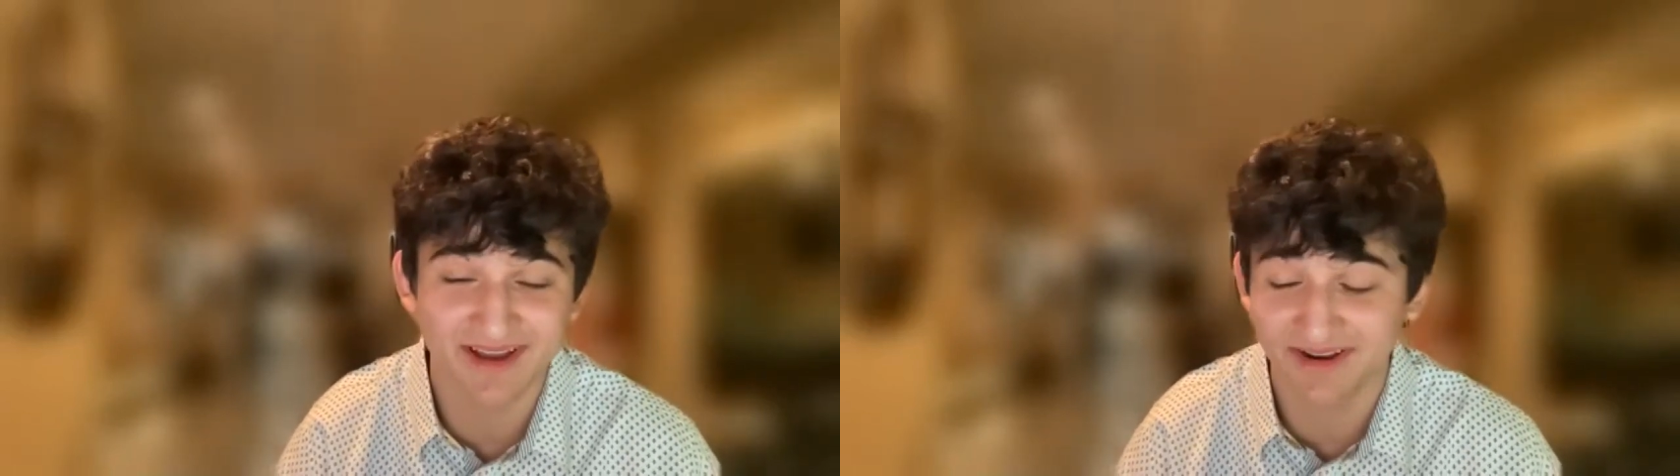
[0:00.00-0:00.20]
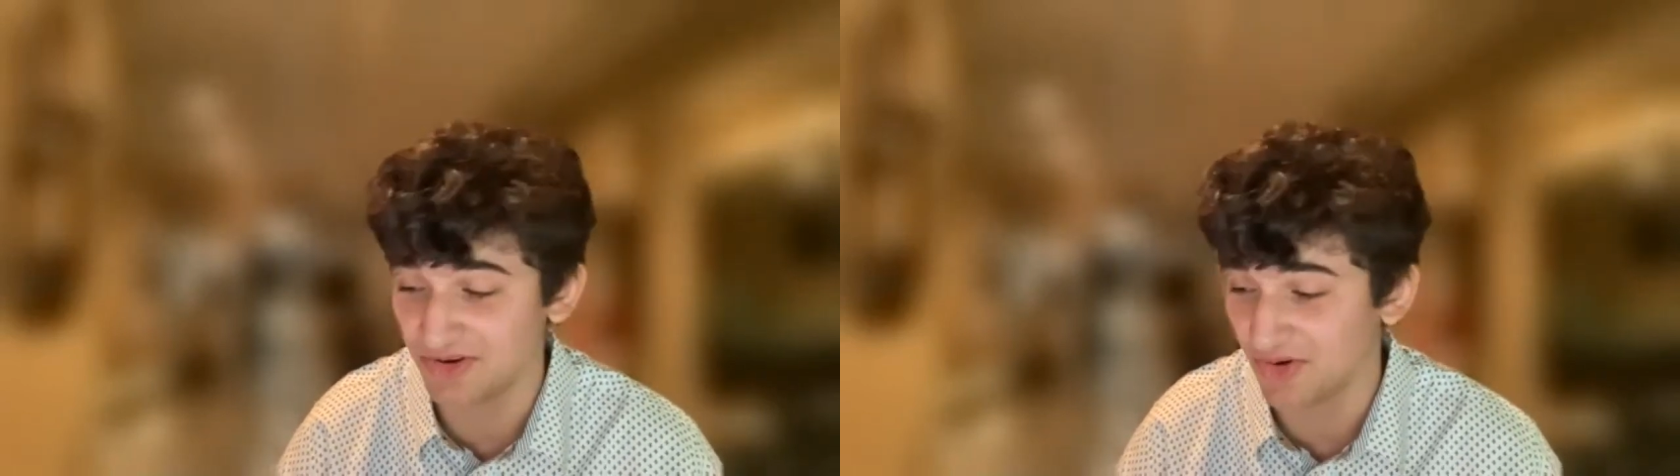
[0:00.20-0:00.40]

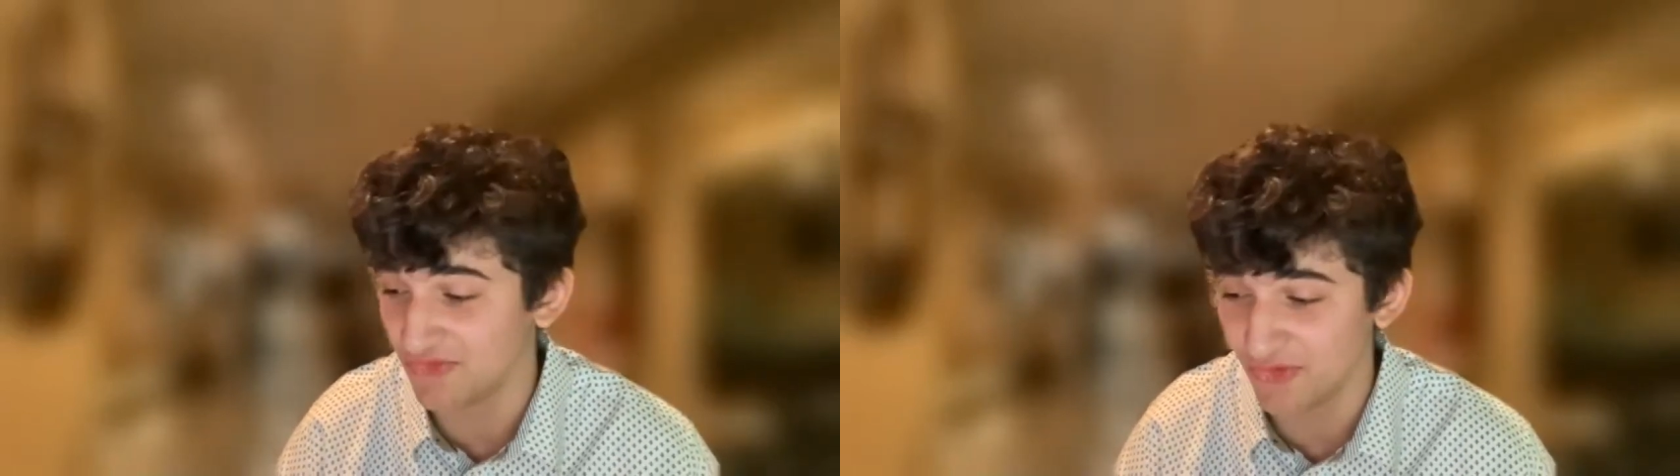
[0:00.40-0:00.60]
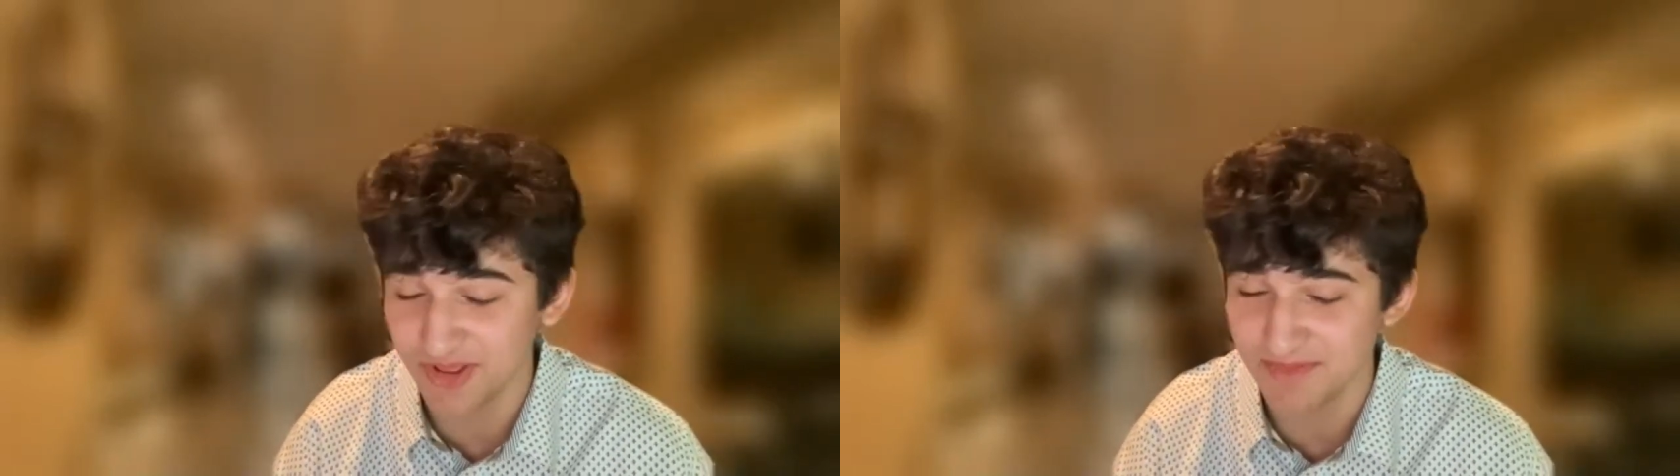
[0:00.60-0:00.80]
I don't know
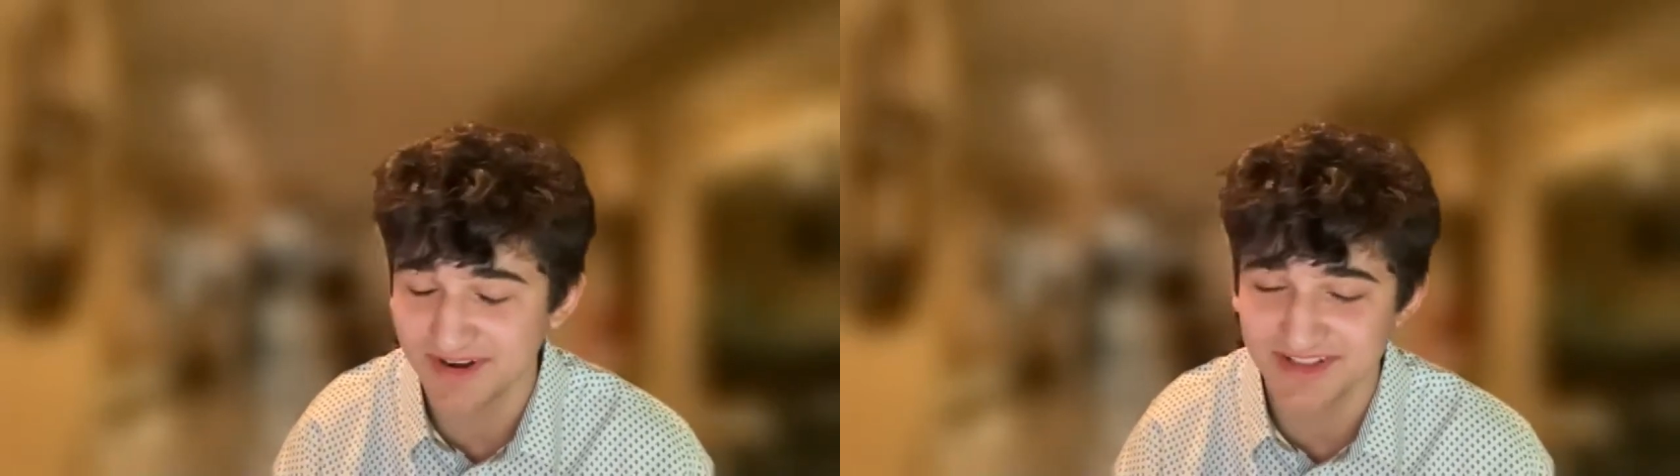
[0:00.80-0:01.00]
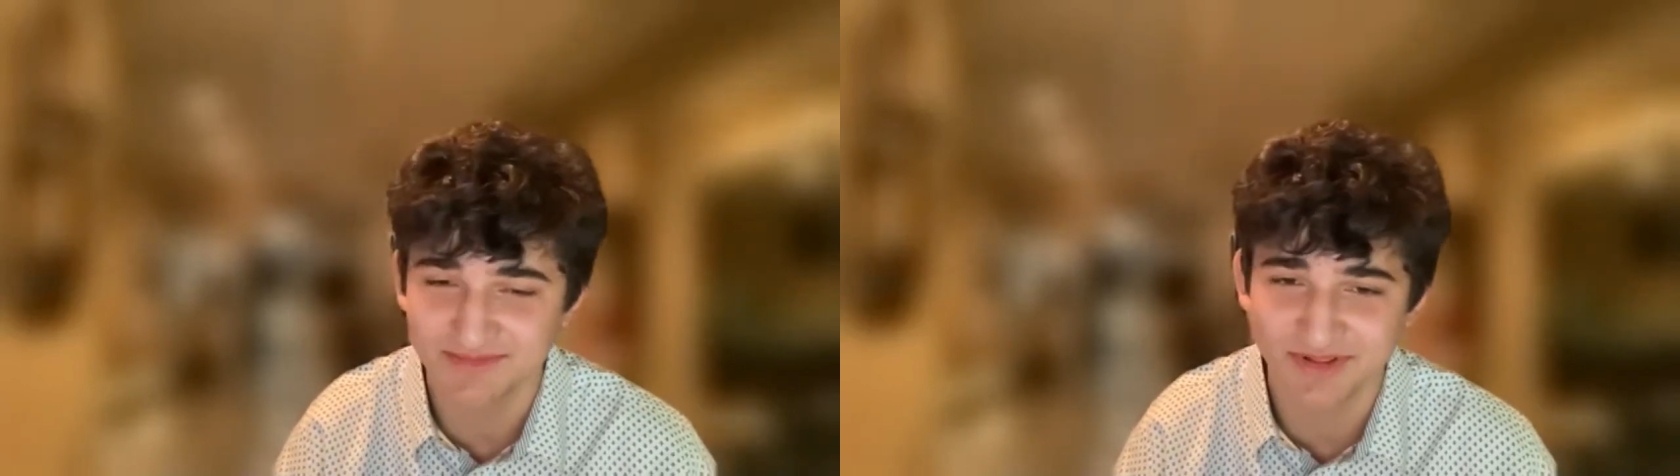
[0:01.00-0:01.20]
40
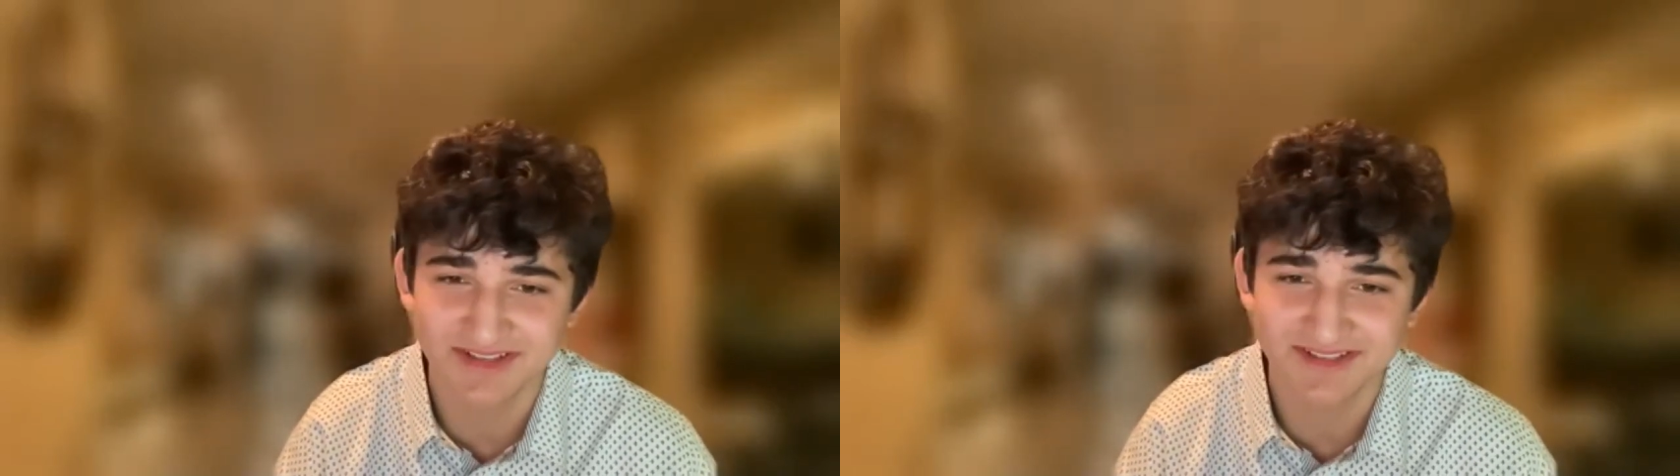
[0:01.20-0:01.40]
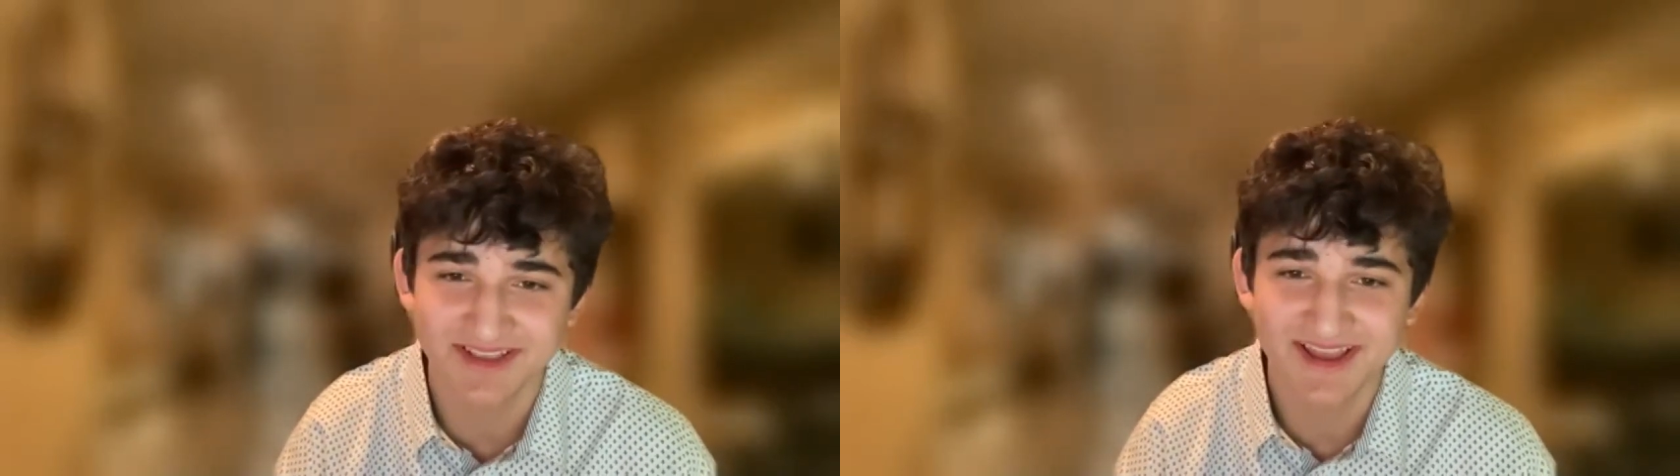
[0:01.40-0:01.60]
minutes
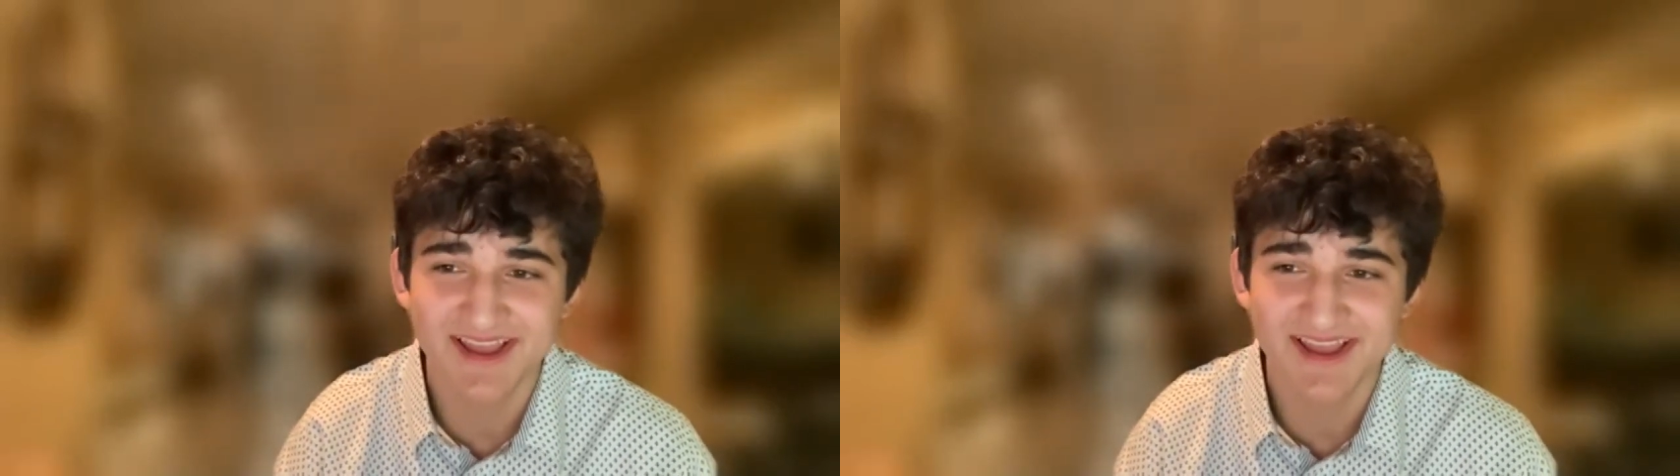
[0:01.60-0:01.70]
plus,